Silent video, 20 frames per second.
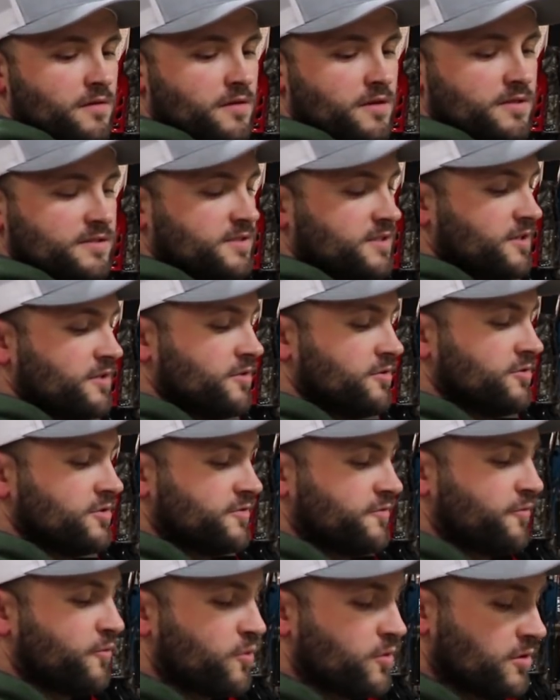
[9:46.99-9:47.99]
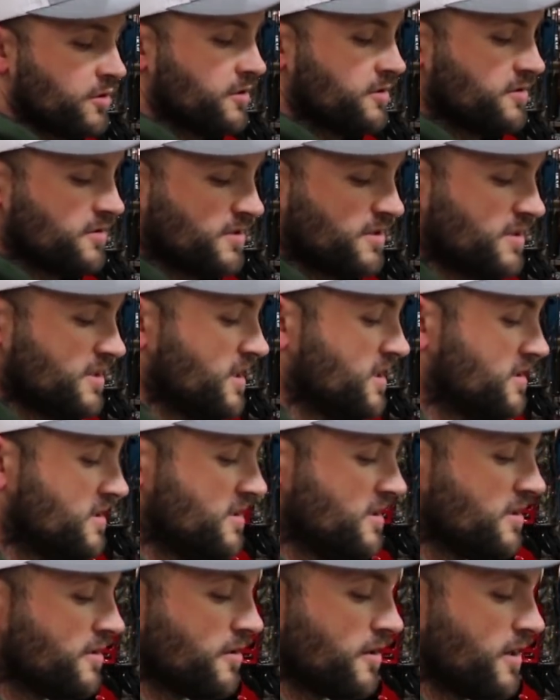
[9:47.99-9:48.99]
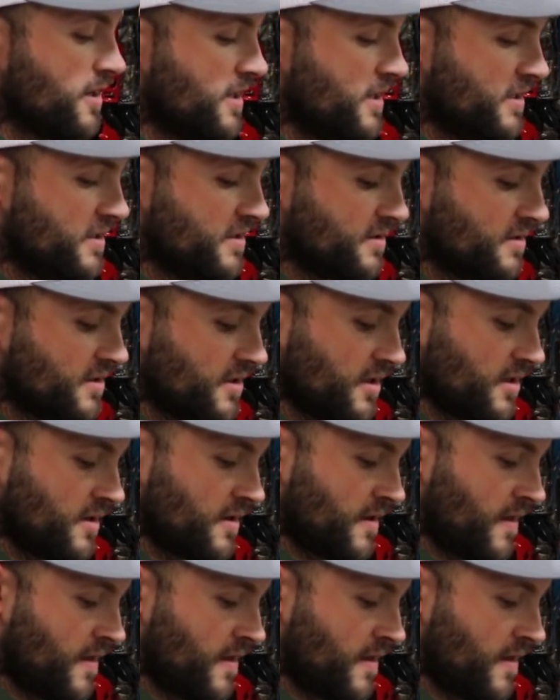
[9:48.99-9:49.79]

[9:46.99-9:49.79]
This arrow is 460 grains.